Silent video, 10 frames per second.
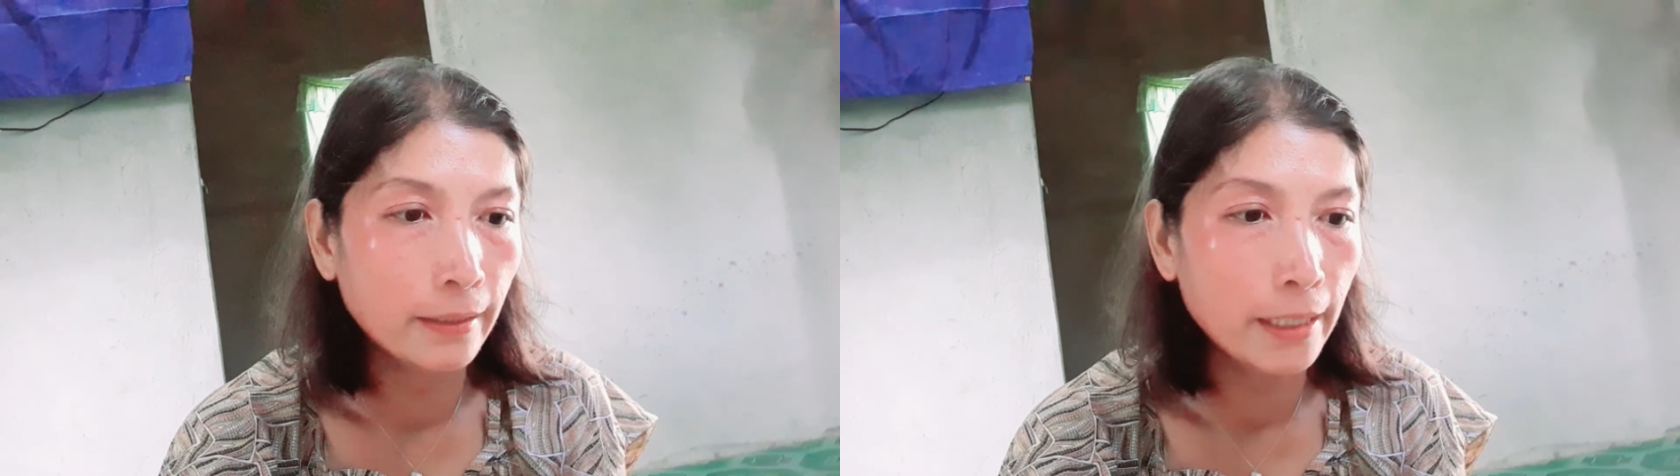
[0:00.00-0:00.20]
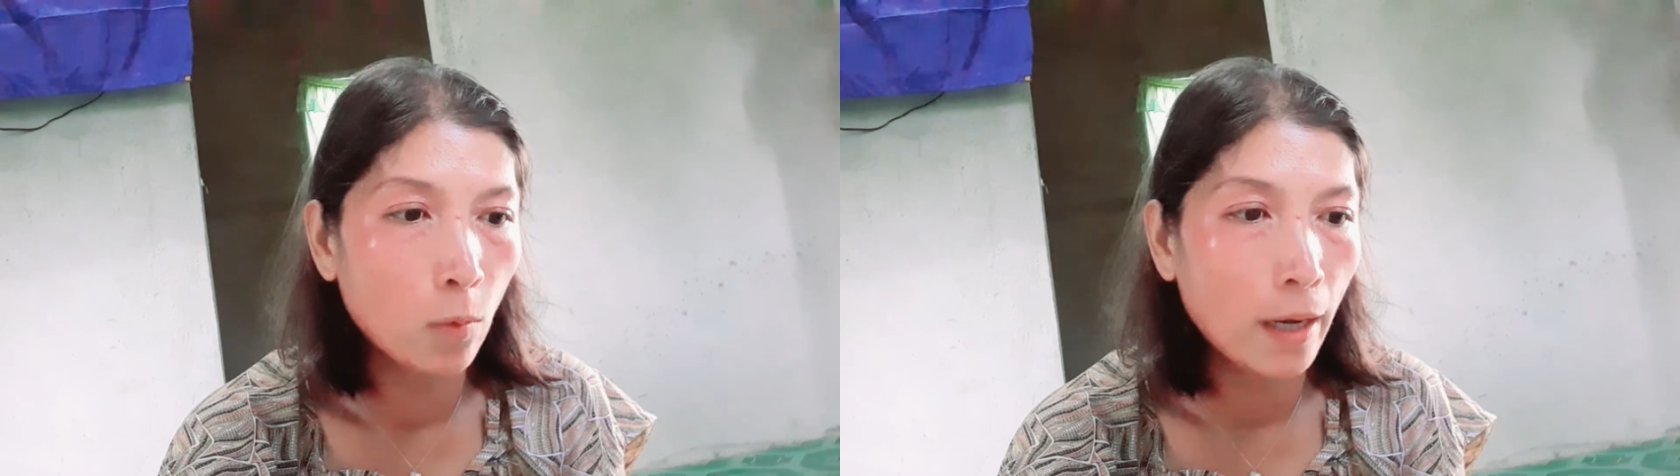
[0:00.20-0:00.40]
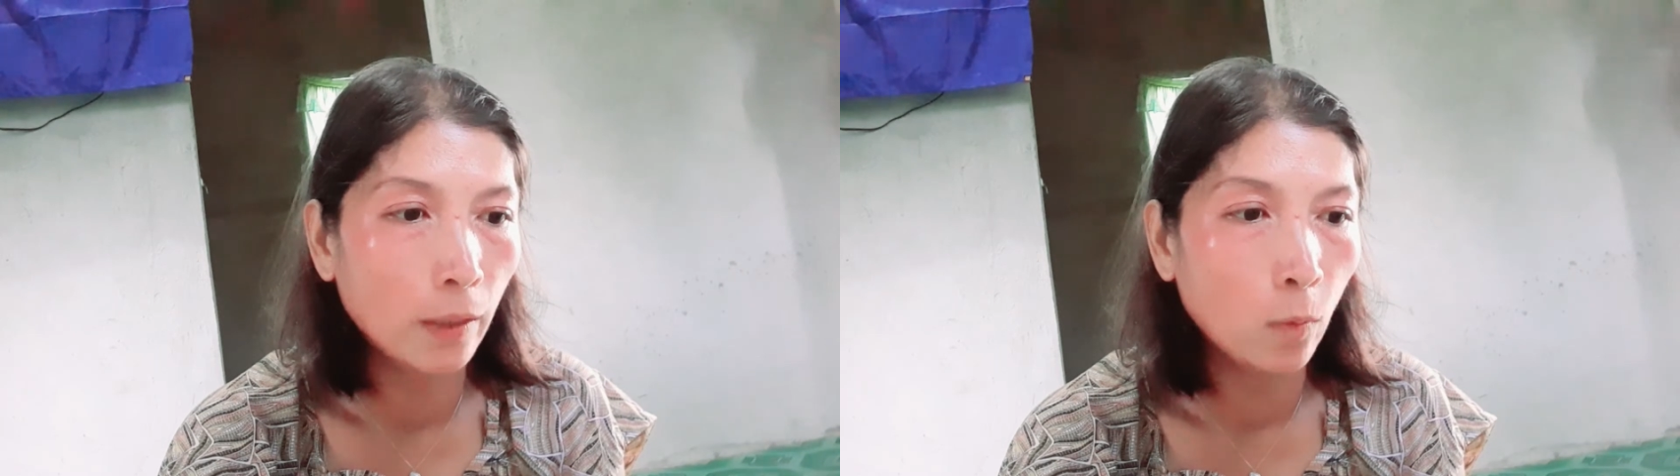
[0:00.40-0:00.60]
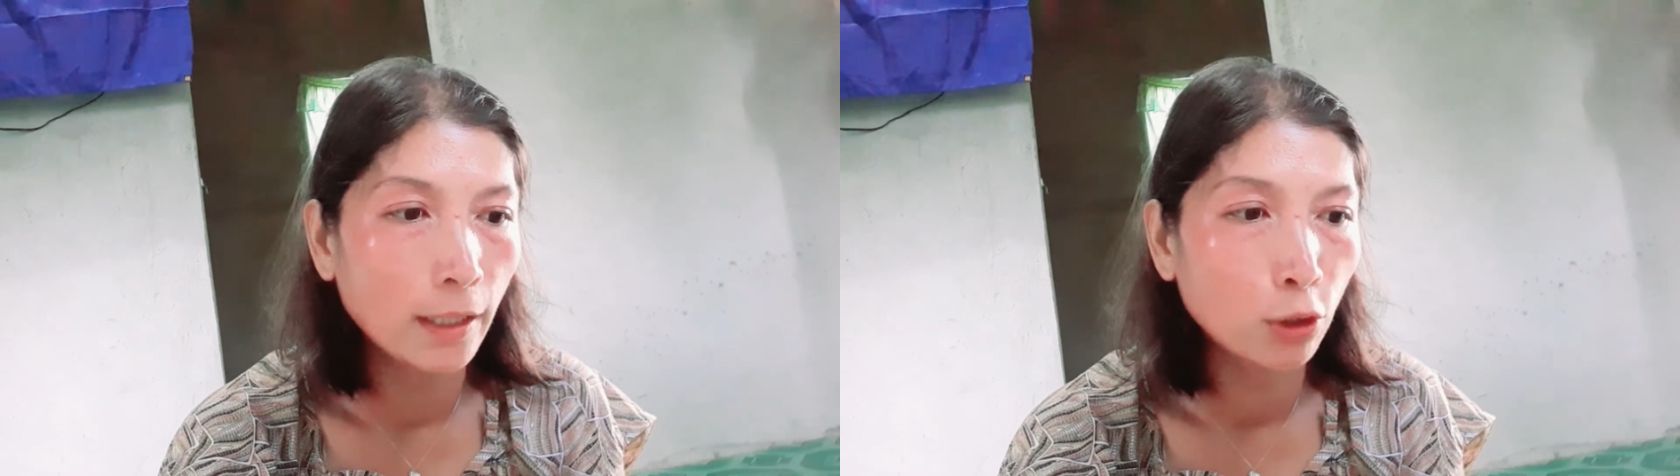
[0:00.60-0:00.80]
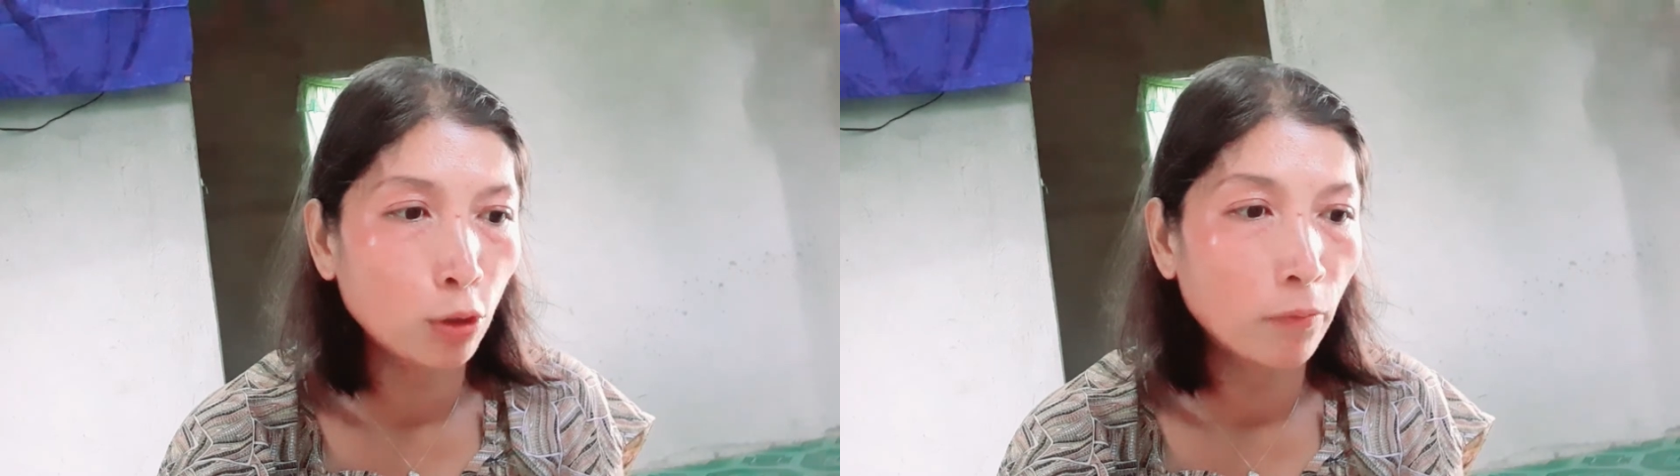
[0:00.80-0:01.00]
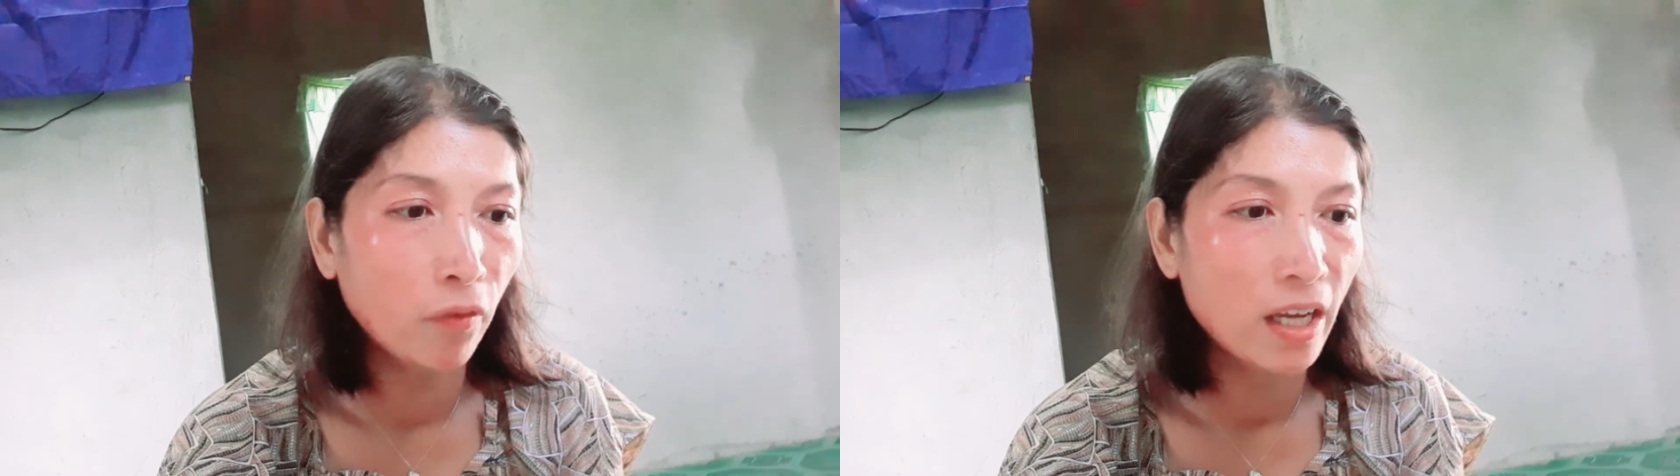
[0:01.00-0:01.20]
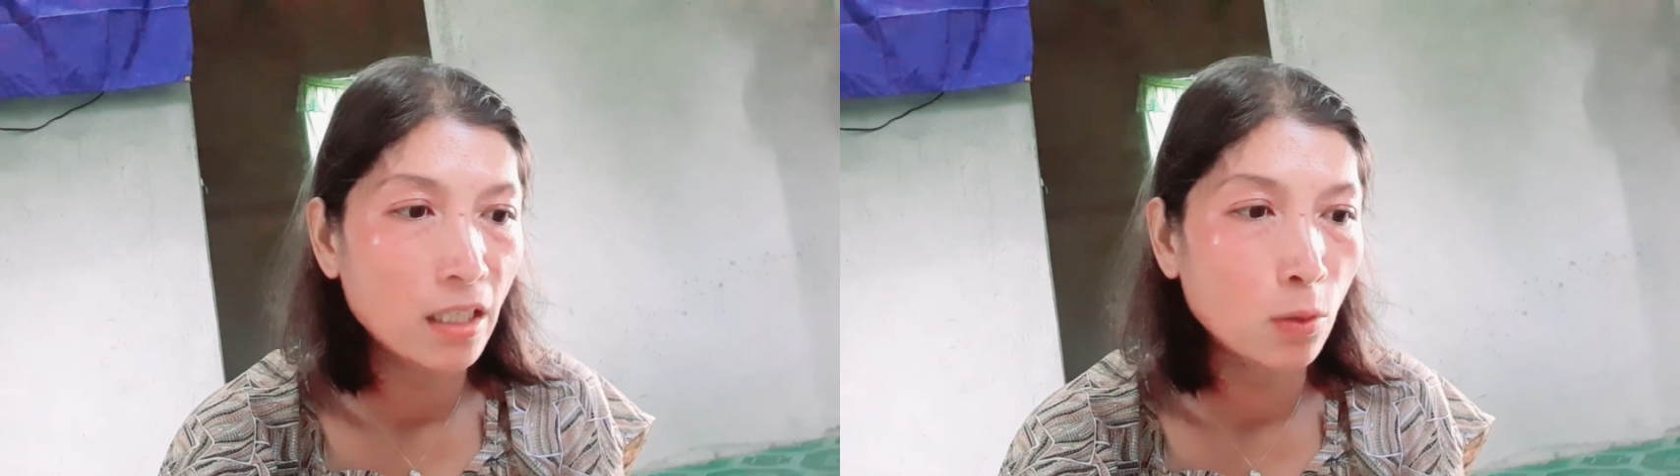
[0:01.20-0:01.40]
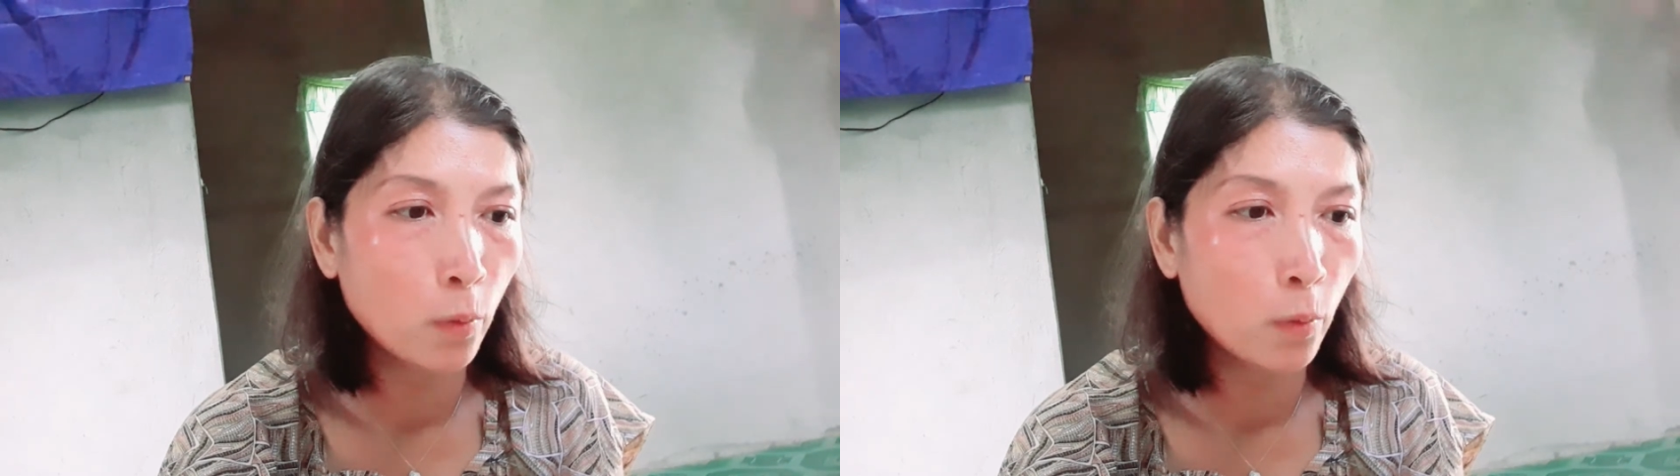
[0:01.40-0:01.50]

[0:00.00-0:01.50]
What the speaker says: D1, wash your face